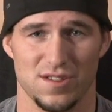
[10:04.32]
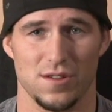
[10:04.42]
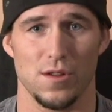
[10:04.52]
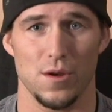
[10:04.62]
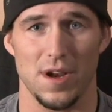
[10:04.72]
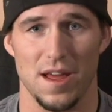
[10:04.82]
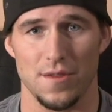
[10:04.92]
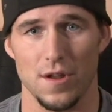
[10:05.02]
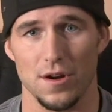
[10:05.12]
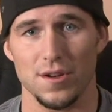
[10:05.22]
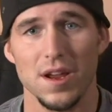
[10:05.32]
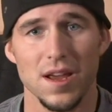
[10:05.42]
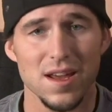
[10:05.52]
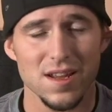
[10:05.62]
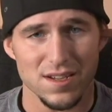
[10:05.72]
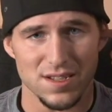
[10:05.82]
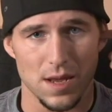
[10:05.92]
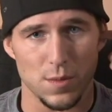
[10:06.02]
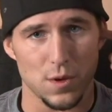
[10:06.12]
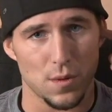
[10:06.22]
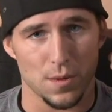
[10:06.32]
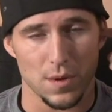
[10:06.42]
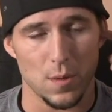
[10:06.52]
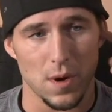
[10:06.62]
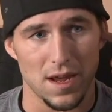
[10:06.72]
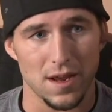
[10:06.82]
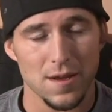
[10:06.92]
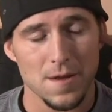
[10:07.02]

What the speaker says: Colon had their debut three-way.